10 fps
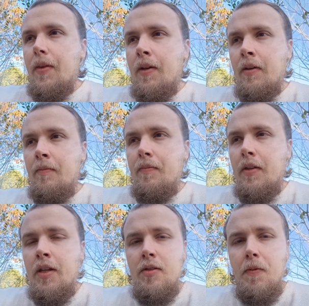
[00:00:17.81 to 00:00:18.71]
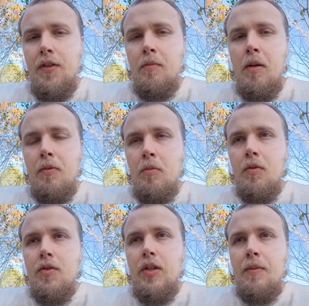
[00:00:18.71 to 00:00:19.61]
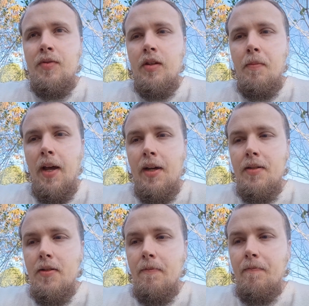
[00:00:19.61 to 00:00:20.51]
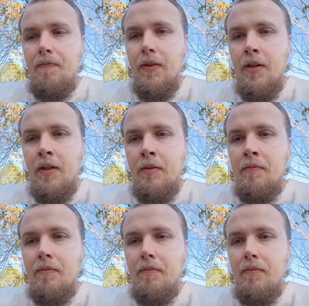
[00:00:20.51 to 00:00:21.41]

And he's brought them up numerous times in the past, and